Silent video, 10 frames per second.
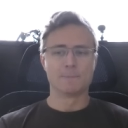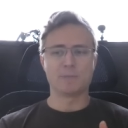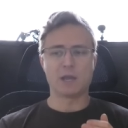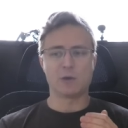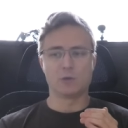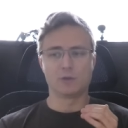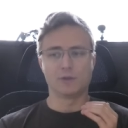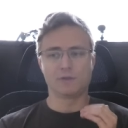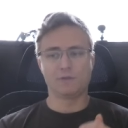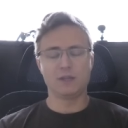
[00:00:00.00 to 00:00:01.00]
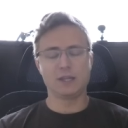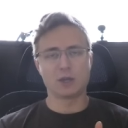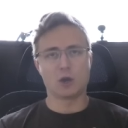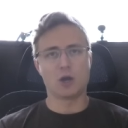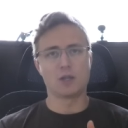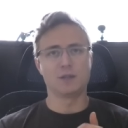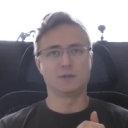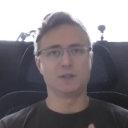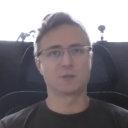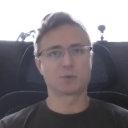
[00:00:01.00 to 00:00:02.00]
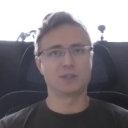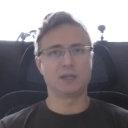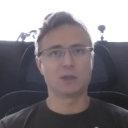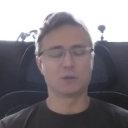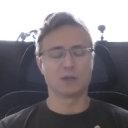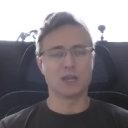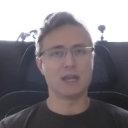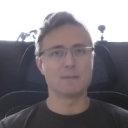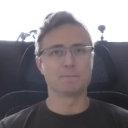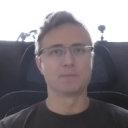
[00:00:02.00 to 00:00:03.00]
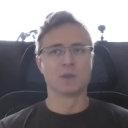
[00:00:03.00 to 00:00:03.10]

Now, the feeling on this particular game